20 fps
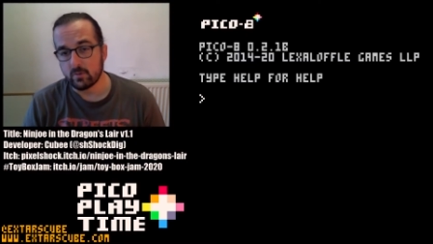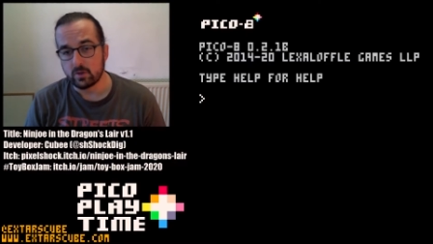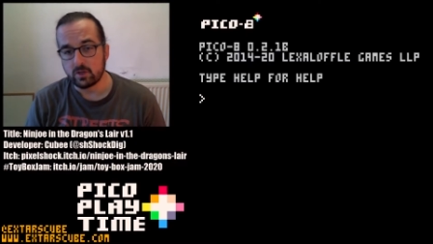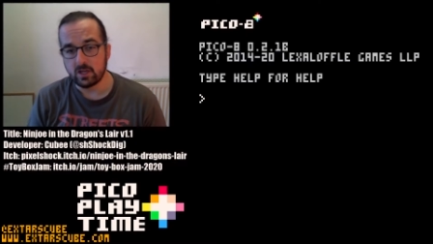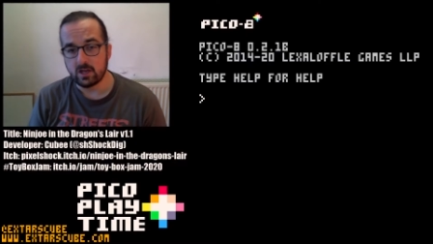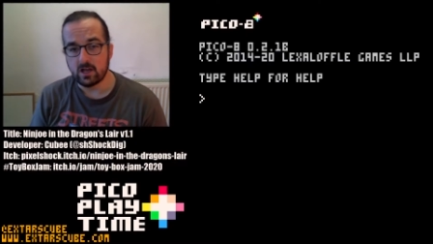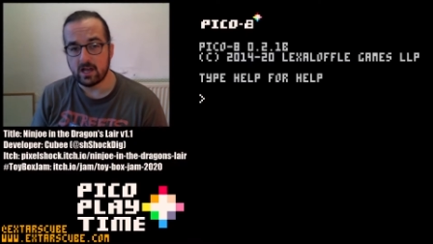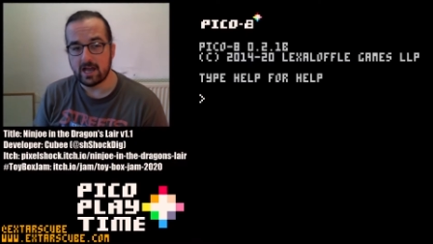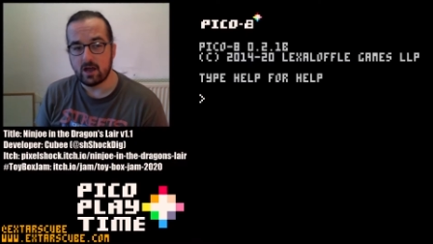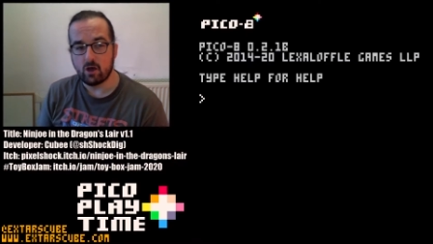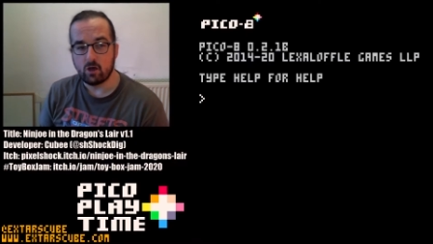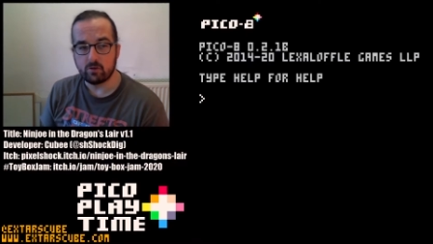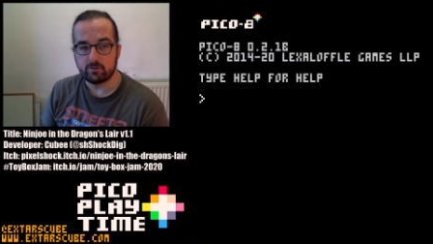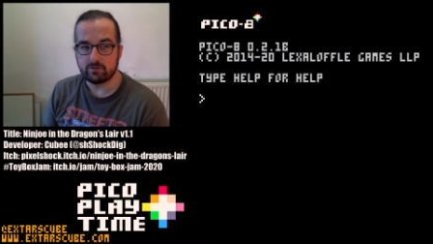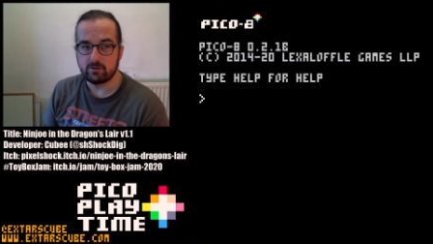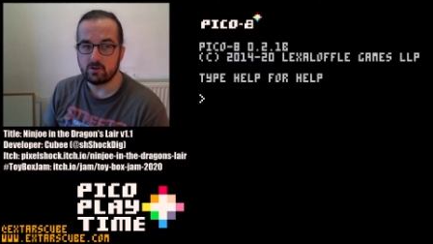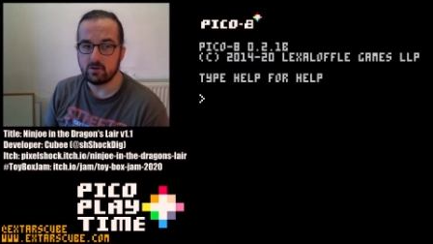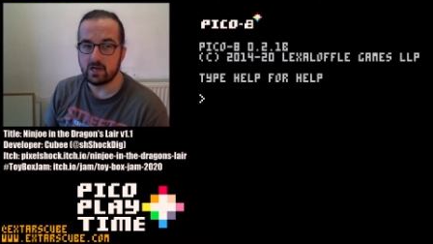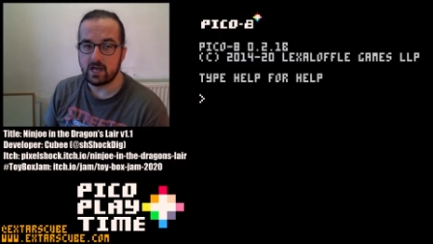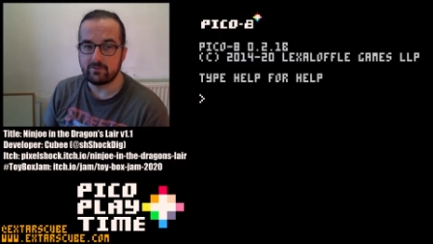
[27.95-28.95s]
we're going to
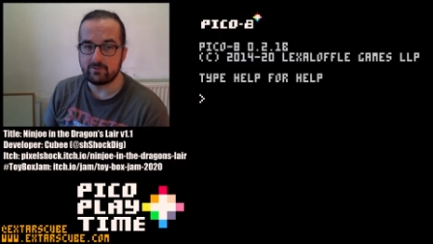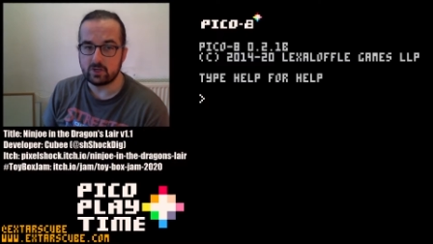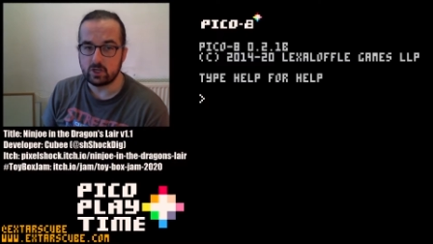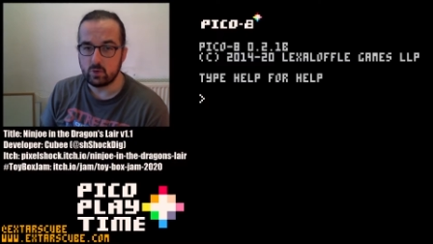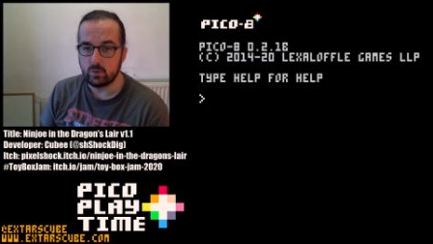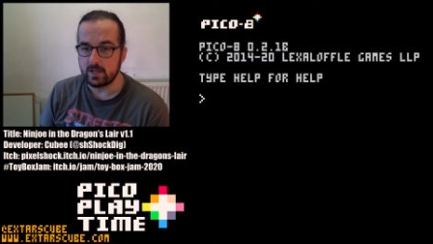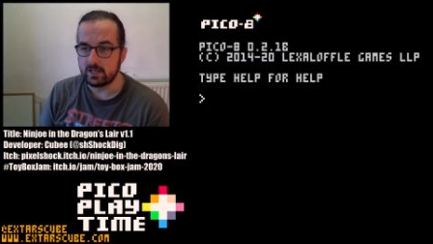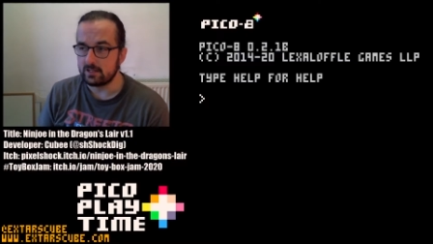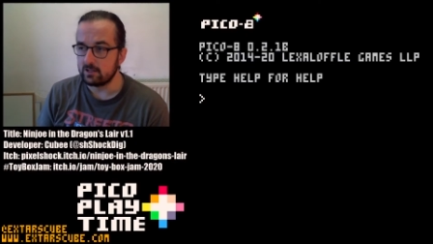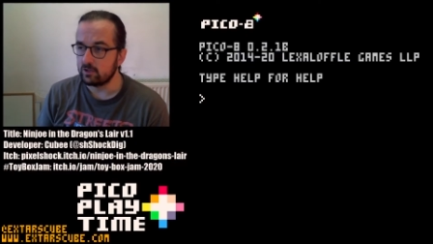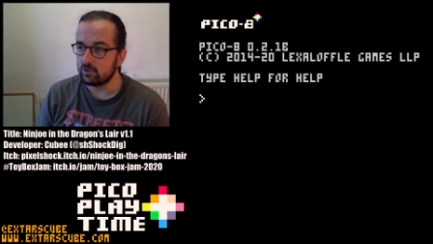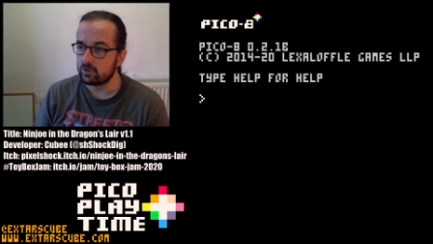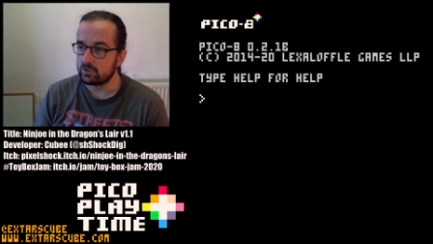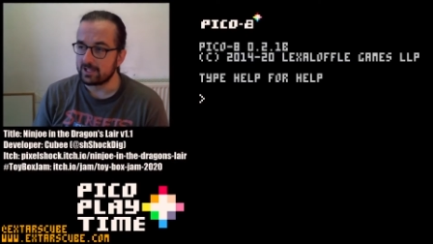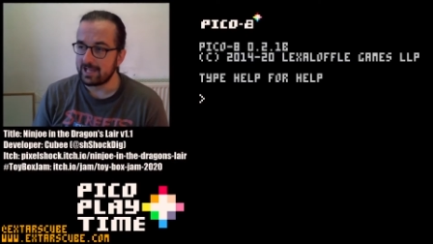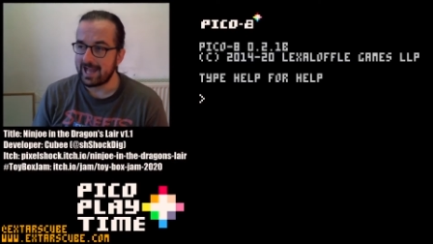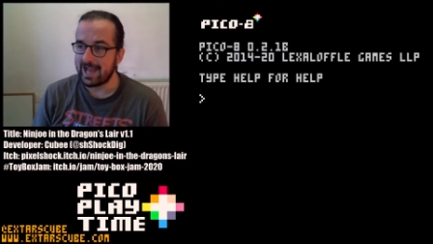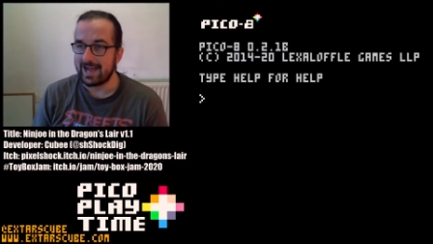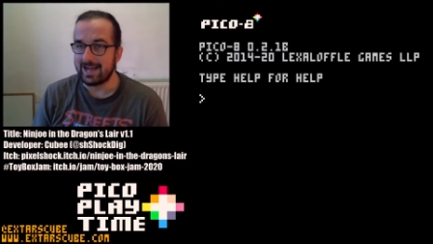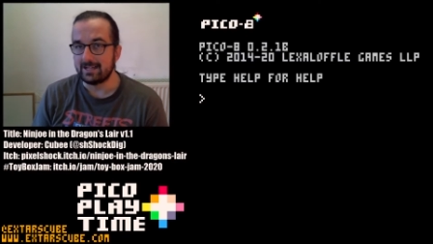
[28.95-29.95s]
also have a quick
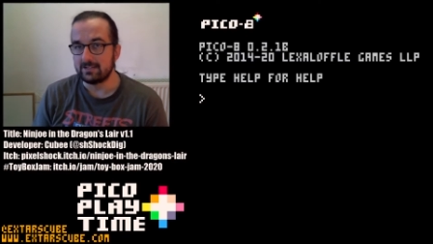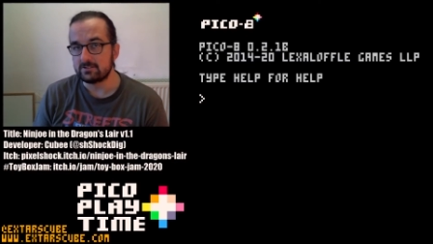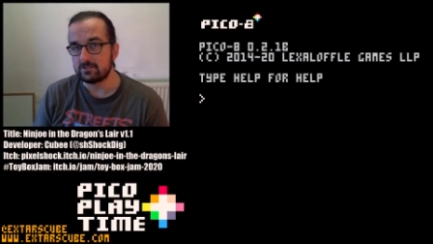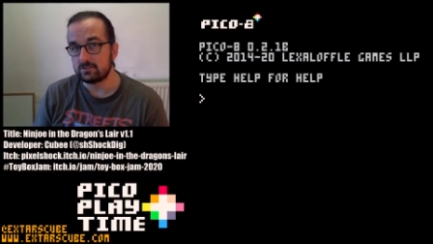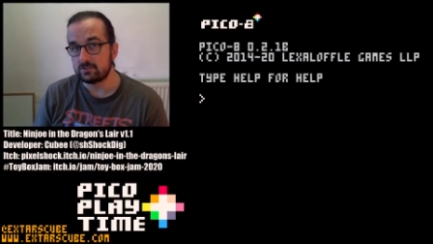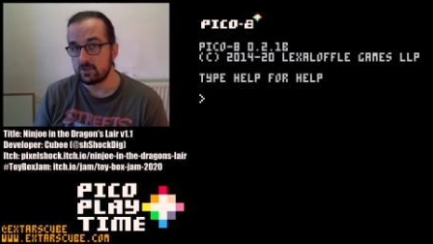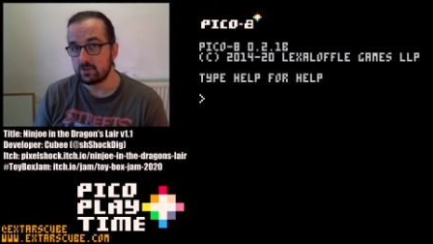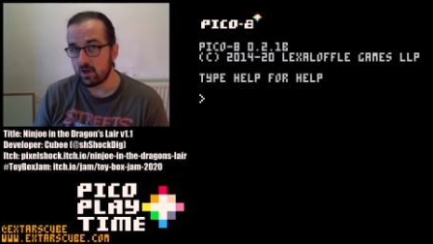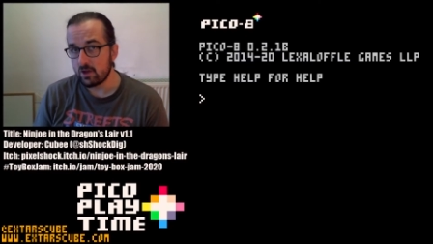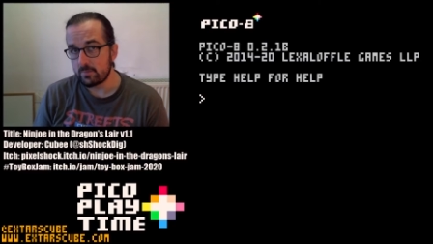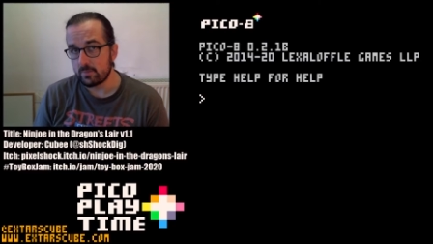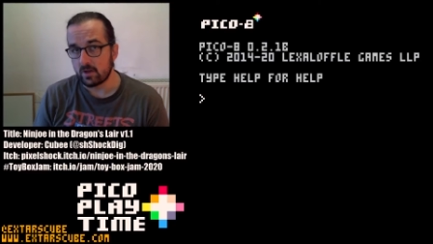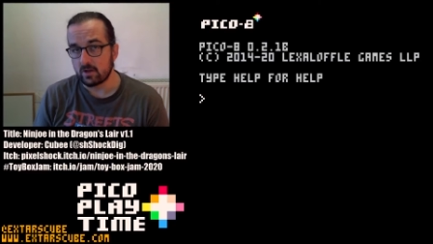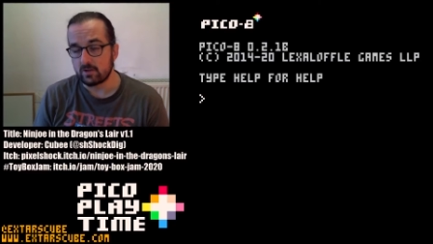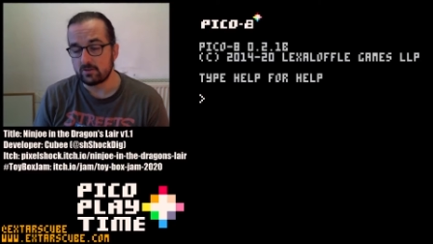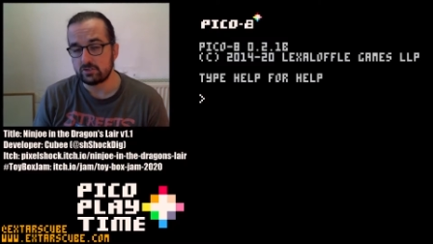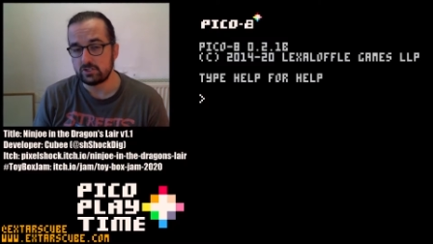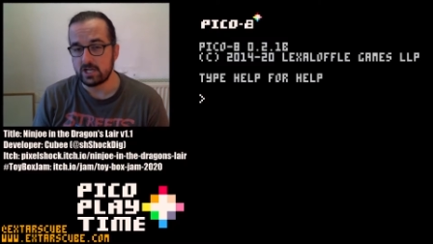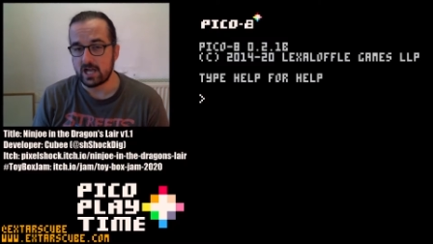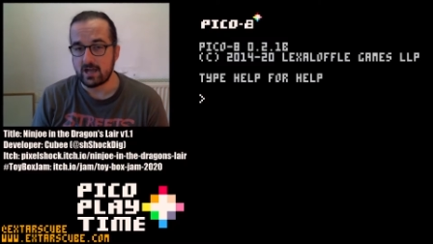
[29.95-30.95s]
look at
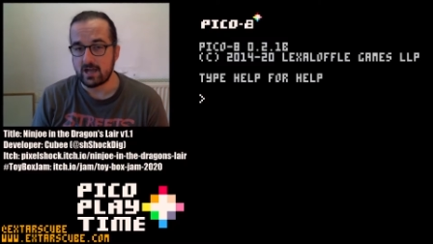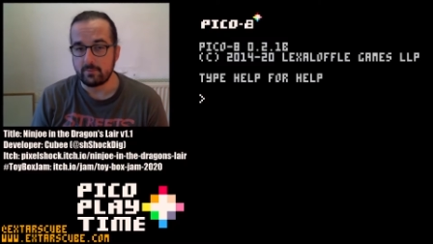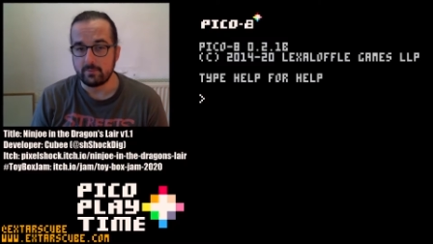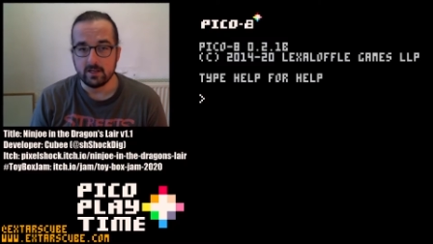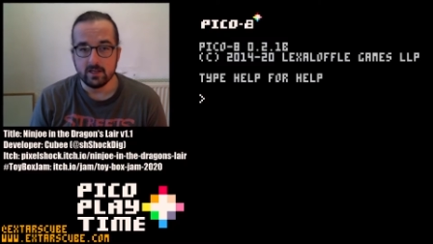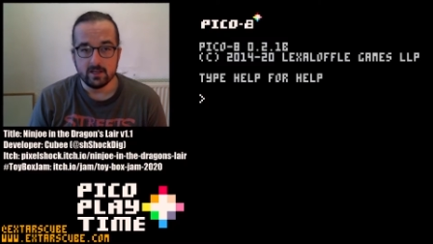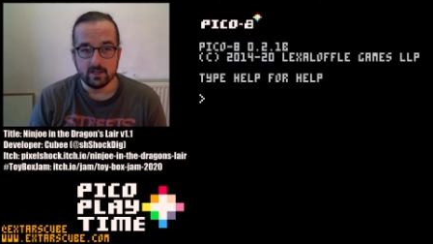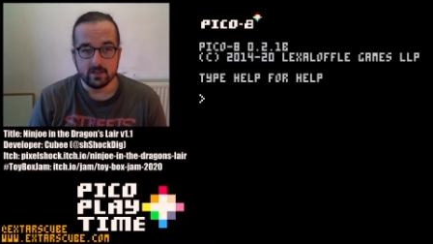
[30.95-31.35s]
ToyBoxJam,